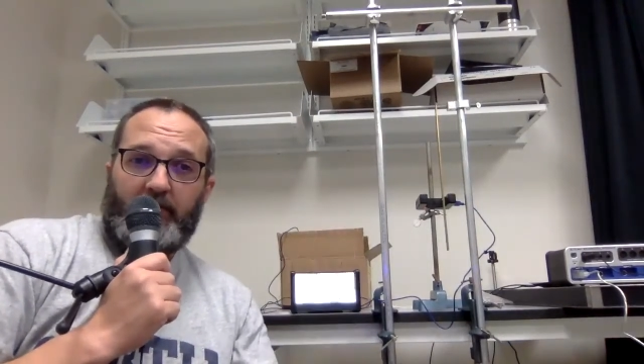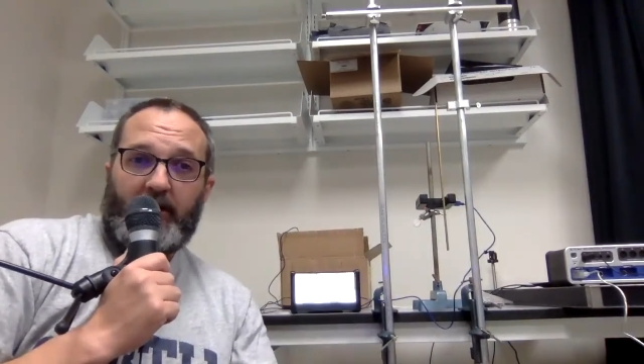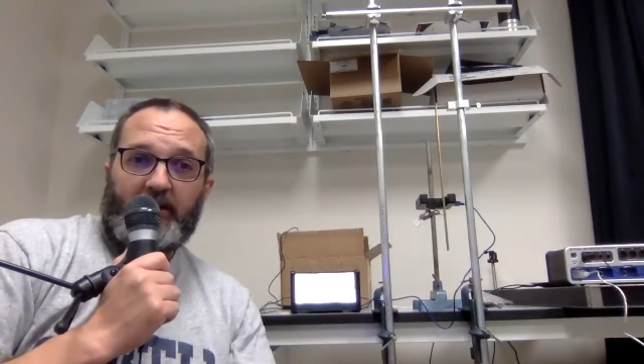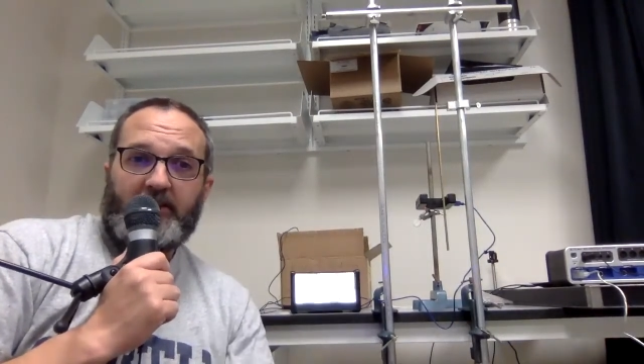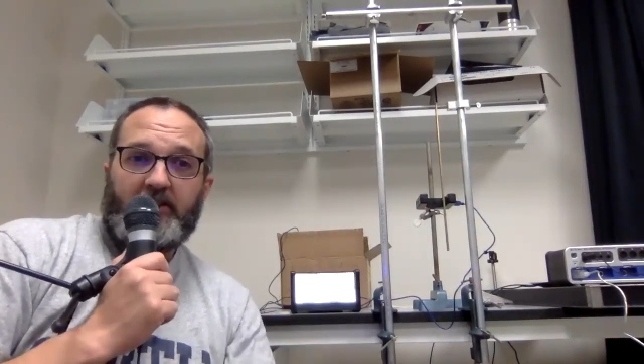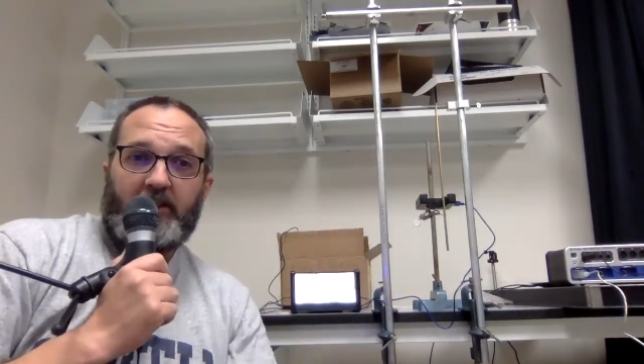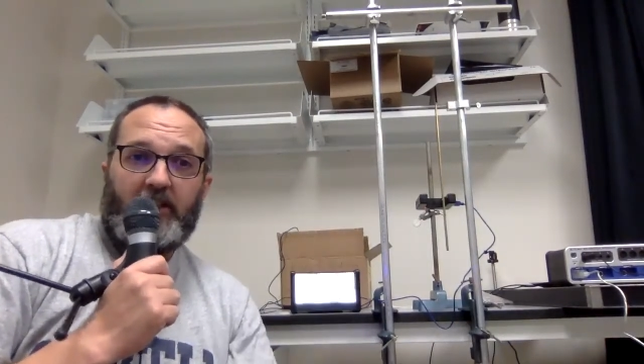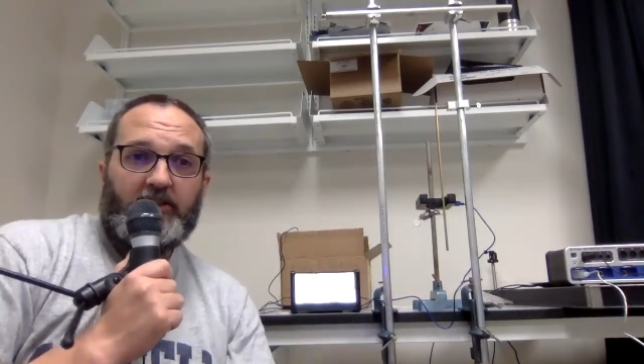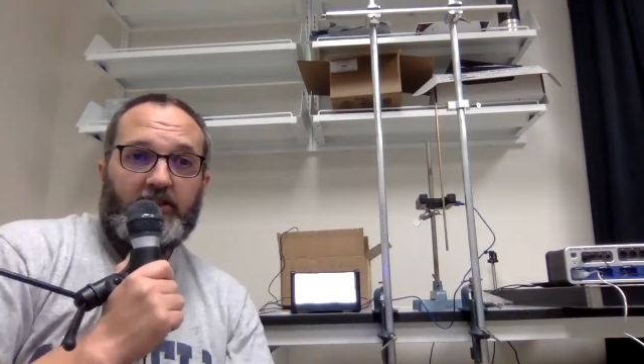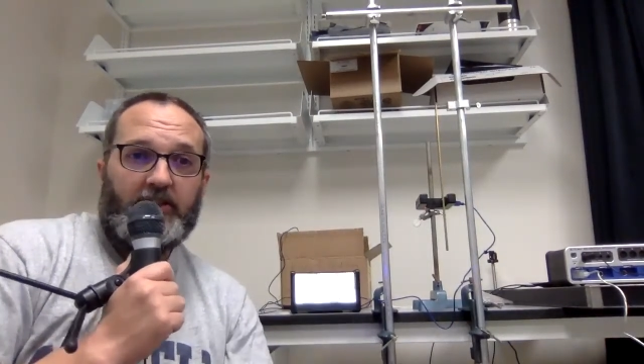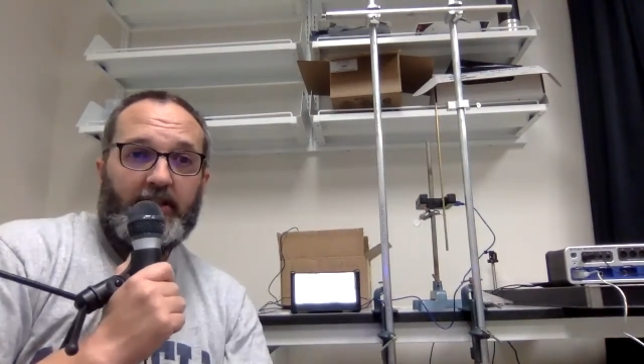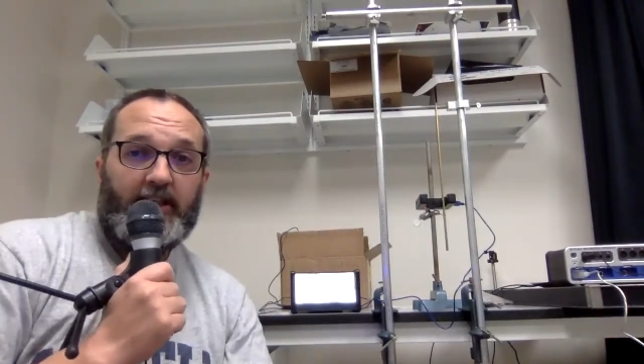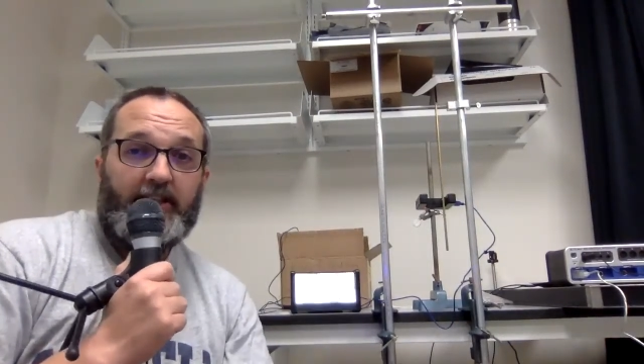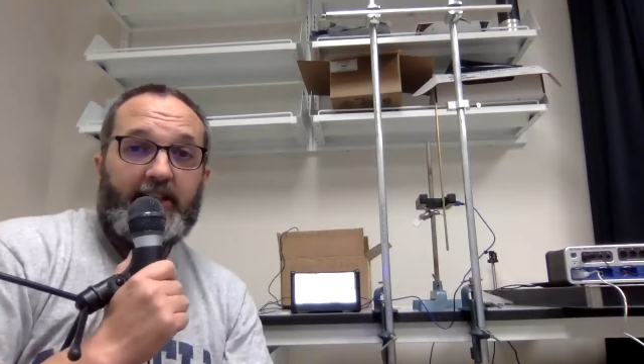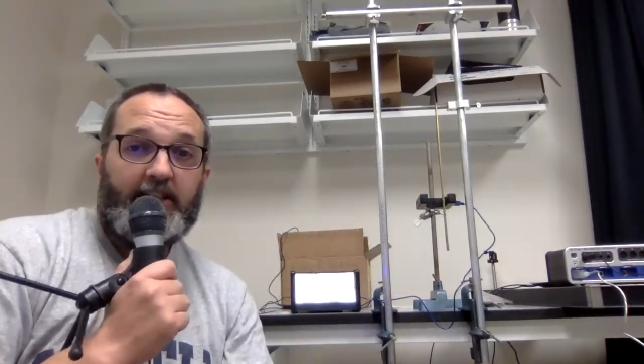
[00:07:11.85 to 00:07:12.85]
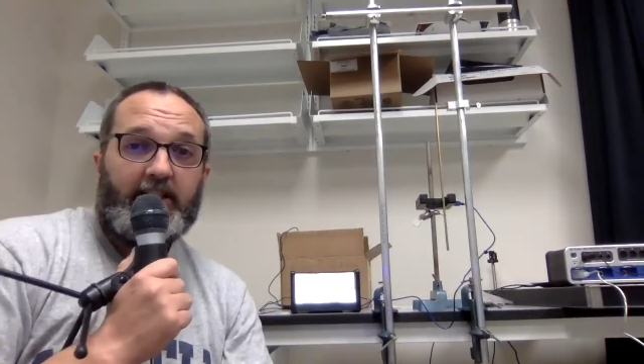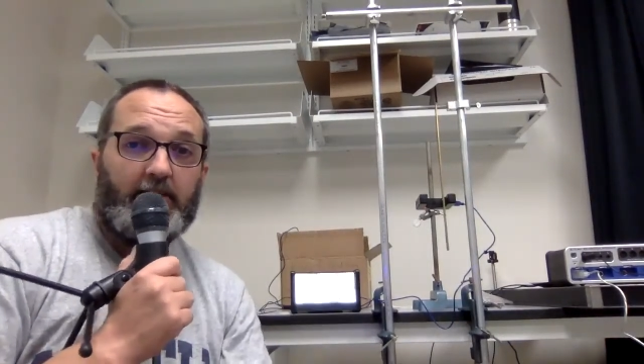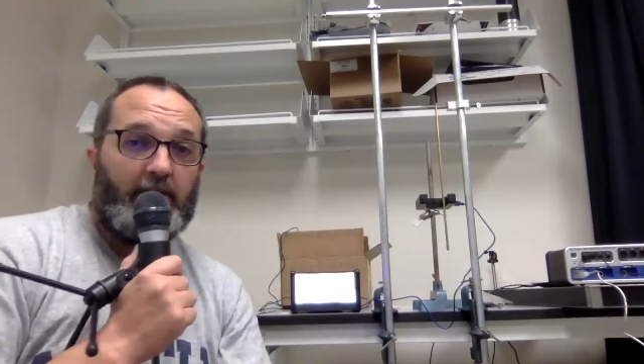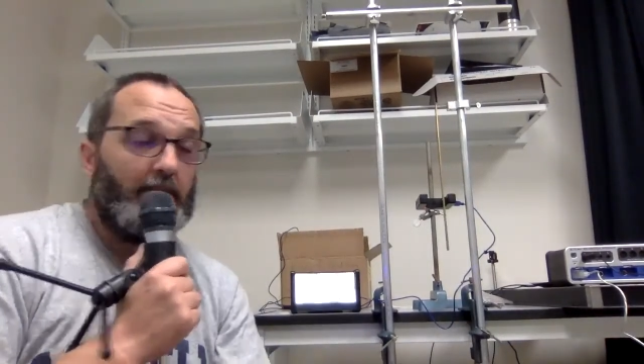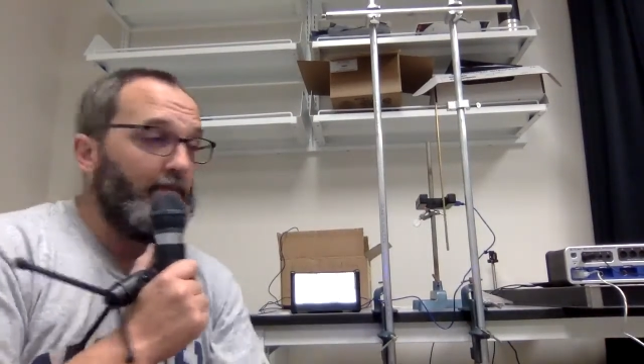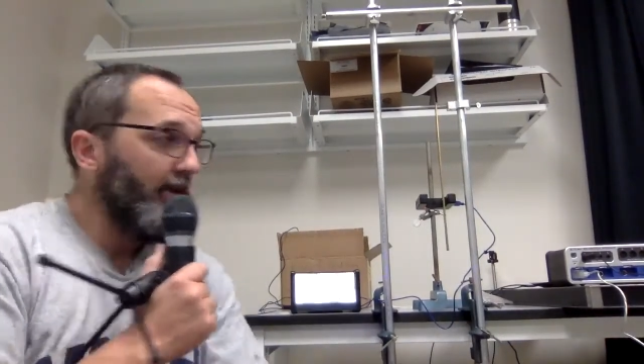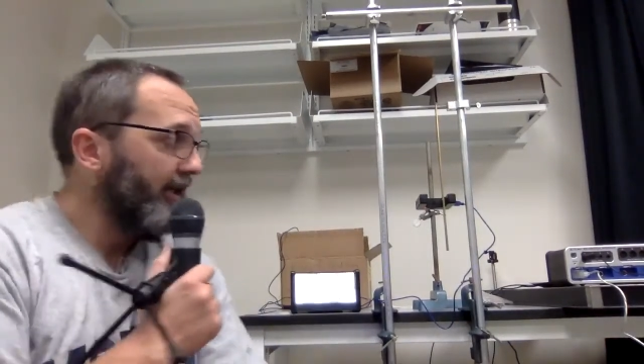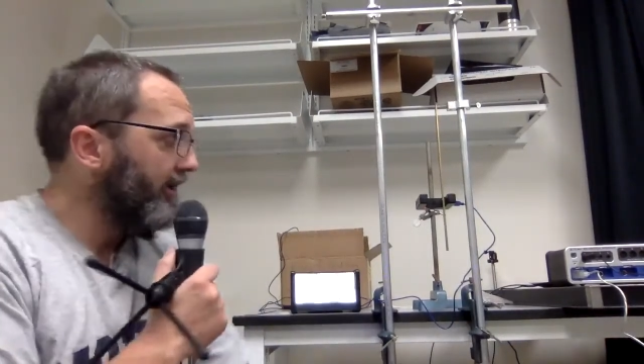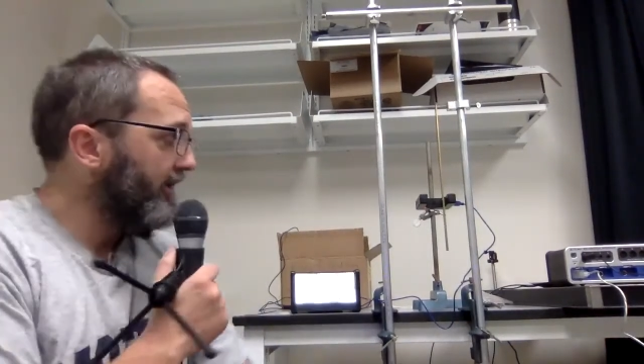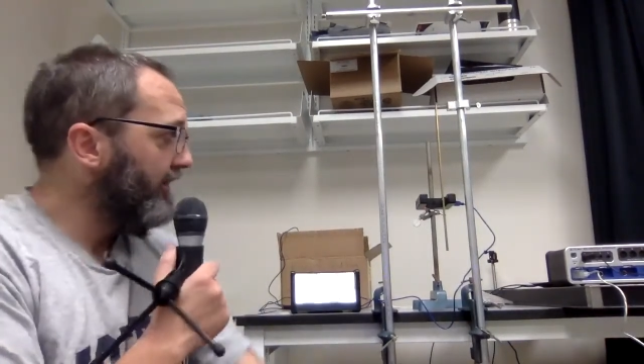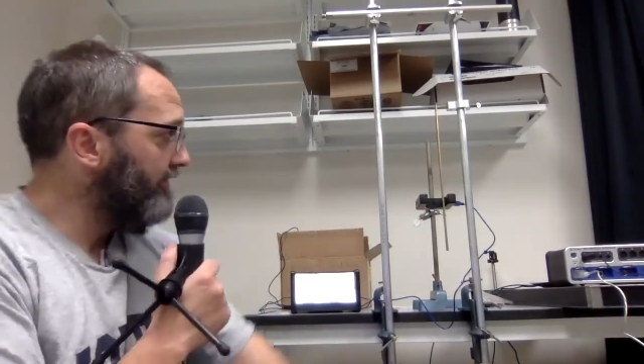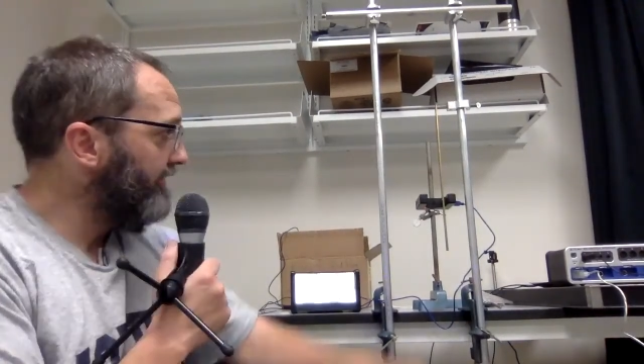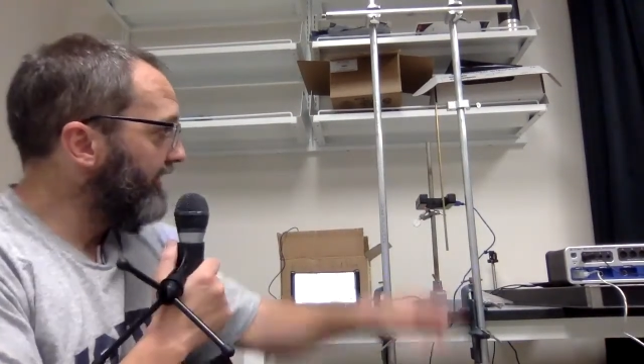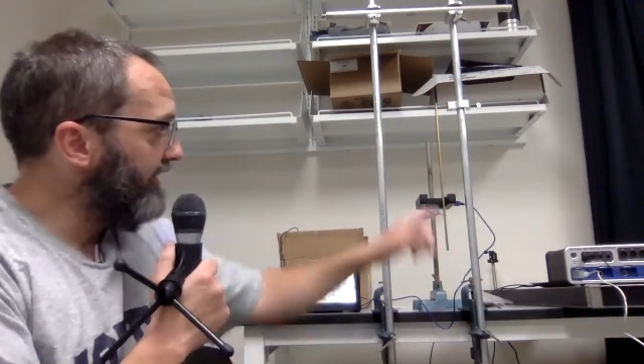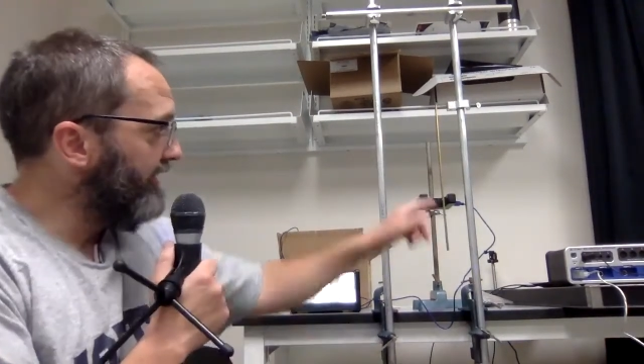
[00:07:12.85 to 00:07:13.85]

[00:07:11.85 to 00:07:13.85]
oscillation. It needs to be big enough that